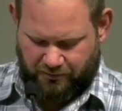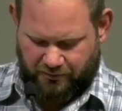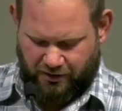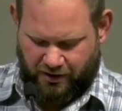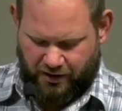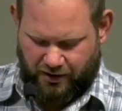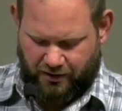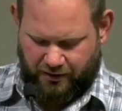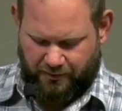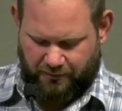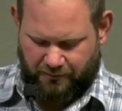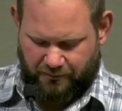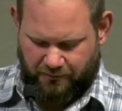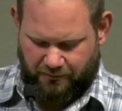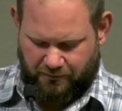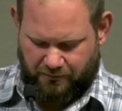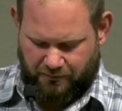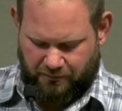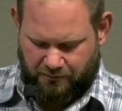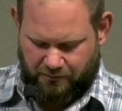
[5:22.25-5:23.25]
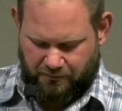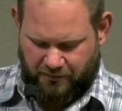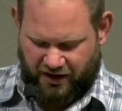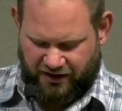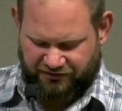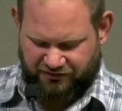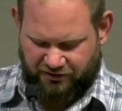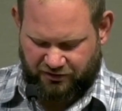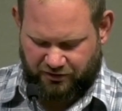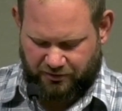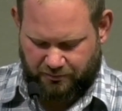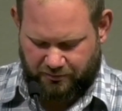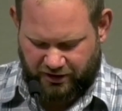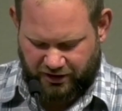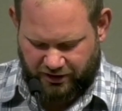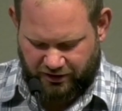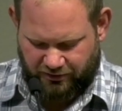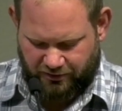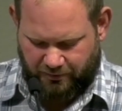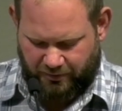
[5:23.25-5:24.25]
um, masculine
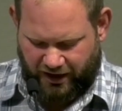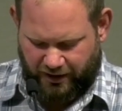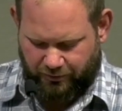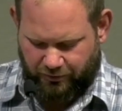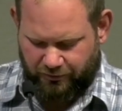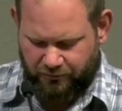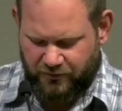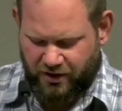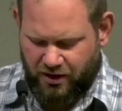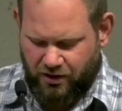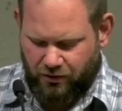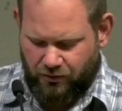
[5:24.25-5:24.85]
men in the Bible.